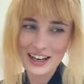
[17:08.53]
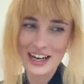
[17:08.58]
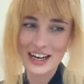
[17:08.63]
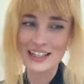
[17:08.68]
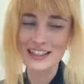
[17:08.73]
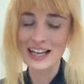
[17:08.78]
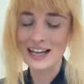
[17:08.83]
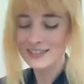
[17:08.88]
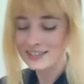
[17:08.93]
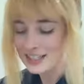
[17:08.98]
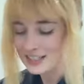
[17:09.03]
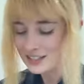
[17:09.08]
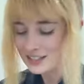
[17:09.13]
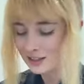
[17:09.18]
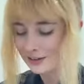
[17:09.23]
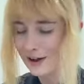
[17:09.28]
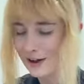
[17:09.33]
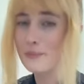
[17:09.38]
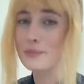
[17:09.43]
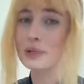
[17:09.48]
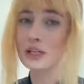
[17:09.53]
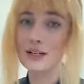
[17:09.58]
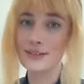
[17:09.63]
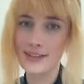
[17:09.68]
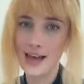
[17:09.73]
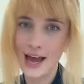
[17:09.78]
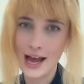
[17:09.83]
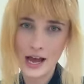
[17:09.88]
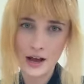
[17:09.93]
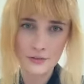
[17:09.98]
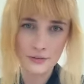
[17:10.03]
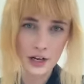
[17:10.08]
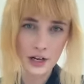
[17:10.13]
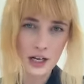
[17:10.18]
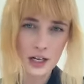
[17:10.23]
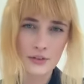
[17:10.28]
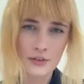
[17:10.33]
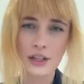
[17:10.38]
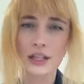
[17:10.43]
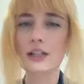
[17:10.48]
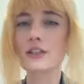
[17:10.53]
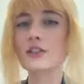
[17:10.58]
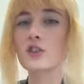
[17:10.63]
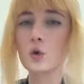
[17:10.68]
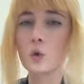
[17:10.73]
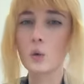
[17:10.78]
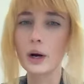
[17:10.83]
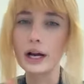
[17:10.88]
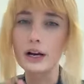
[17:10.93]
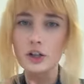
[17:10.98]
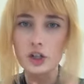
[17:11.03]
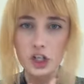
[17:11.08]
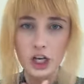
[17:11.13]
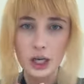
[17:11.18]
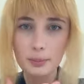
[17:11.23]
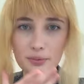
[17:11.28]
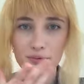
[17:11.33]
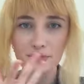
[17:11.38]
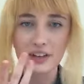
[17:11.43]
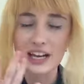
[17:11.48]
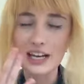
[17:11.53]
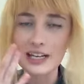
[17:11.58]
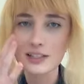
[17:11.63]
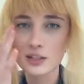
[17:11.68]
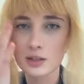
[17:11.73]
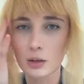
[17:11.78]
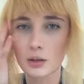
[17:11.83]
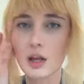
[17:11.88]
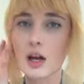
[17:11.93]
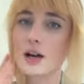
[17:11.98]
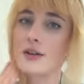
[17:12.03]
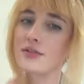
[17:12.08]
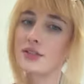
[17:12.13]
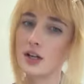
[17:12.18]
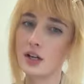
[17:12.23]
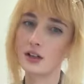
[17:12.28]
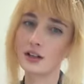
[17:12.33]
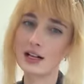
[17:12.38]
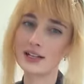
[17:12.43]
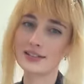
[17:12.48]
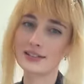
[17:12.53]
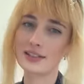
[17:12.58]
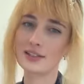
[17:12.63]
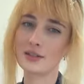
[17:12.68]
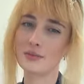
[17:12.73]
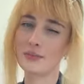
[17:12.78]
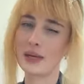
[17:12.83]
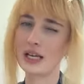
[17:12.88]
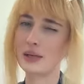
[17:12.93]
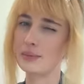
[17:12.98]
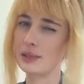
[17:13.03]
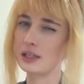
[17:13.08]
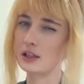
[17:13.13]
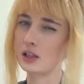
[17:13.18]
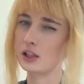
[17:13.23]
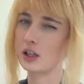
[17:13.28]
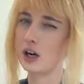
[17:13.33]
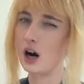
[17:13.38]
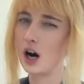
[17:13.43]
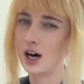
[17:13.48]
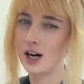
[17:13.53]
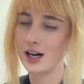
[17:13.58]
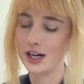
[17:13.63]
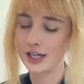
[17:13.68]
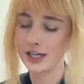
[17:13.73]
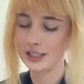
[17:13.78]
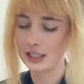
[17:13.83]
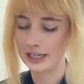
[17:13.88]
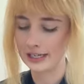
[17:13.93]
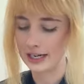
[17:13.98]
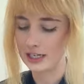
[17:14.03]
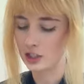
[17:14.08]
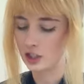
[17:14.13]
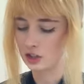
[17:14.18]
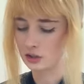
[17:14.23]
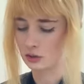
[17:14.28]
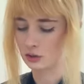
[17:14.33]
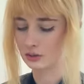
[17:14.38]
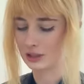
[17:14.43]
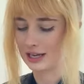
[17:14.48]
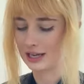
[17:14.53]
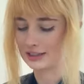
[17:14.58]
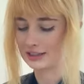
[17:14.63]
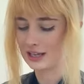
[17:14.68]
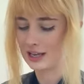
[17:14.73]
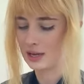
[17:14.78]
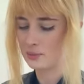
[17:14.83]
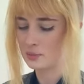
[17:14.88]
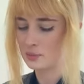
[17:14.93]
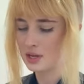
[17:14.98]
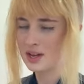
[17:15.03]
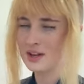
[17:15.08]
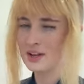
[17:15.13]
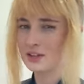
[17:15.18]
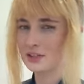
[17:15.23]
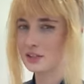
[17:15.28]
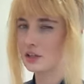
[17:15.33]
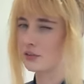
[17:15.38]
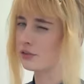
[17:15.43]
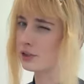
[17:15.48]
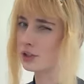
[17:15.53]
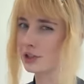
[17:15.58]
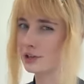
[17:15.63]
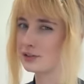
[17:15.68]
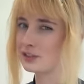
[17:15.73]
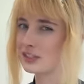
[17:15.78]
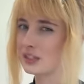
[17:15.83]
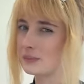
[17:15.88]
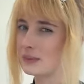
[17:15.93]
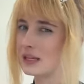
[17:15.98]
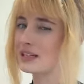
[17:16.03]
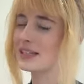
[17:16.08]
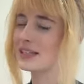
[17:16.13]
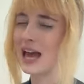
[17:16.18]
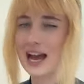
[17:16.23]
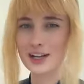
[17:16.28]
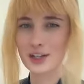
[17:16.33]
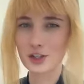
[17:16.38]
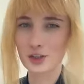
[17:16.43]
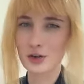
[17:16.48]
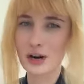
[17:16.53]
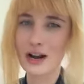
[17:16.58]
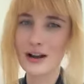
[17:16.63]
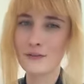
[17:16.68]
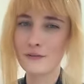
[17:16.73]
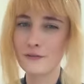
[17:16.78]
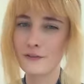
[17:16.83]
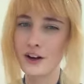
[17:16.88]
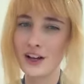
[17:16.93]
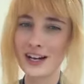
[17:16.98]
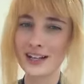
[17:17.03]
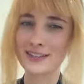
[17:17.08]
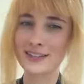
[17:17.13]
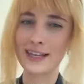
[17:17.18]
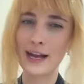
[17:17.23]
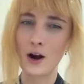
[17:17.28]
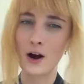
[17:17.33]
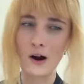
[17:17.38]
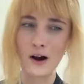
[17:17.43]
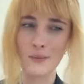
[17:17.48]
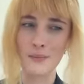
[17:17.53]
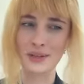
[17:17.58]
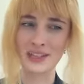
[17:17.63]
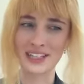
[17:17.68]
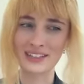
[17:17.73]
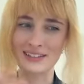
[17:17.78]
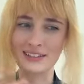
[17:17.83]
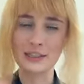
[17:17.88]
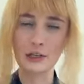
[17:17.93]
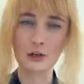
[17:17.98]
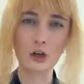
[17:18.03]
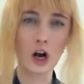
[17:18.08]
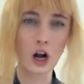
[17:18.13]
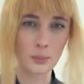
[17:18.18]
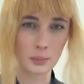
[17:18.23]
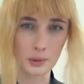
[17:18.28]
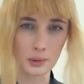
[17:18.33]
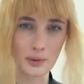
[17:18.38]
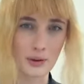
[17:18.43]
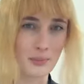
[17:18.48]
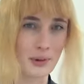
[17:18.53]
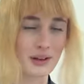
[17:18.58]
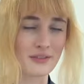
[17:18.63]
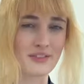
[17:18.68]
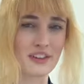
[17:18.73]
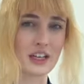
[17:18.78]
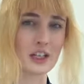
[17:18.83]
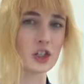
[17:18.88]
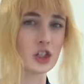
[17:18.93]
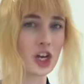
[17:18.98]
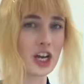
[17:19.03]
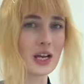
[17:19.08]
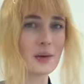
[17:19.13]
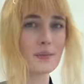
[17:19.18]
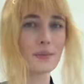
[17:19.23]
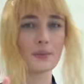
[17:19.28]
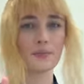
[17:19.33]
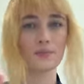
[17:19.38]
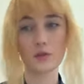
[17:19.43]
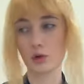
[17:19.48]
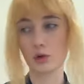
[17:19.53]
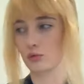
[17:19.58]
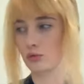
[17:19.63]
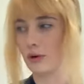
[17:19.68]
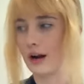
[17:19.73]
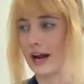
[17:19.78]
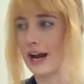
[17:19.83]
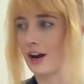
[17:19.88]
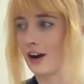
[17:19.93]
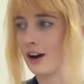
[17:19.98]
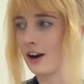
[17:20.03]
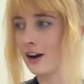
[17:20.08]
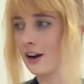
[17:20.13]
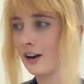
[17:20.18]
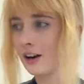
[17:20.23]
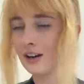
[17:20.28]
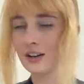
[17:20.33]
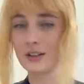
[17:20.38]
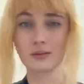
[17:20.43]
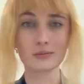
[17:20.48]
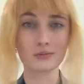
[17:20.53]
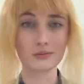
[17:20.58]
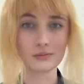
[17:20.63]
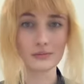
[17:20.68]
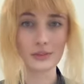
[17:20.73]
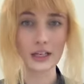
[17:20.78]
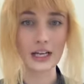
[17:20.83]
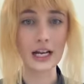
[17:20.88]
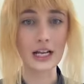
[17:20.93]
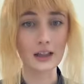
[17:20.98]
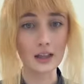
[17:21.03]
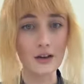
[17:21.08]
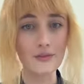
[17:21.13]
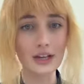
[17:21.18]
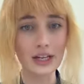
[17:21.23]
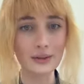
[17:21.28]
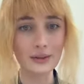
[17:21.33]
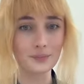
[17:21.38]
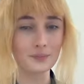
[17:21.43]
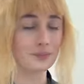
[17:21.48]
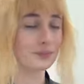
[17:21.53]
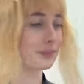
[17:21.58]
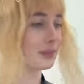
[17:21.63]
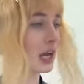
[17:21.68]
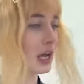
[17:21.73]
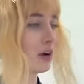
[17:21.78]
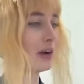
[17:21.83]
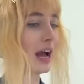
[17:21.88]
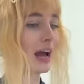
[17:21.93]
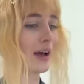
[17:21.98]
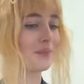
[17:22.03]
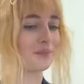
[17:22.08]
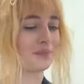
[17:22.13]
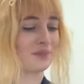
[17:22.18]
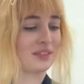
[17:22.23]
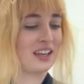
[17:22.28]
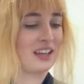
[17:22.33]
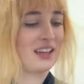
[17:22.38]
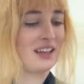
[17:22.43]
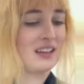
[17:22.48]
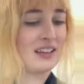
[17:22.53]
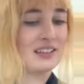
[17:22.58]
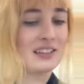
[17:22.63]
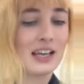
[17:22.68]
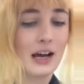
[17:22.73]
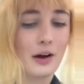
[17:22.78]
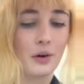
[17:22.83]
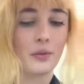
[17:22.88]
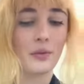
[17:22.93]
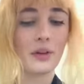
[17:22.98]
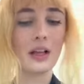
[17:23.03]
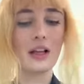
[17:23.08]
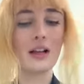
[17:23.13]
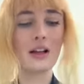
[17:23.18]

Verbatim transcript: And that says a lot because I have kind of like a square shaped face, so a lot of sunglasses make me look odd, like I just don't like them. So for those to be as extra and fun as they are, but they still complement my face shape, rare, and I love it. Okay, so